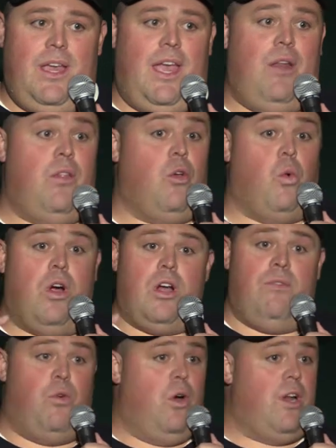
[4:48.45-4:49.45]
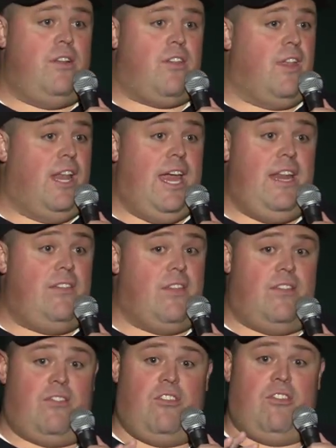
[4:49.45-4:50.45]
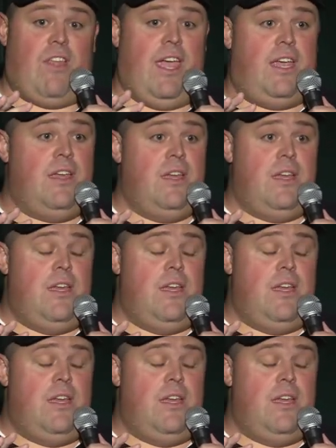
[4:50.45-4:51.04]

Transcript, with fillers: and the word of warning to the ladies is just like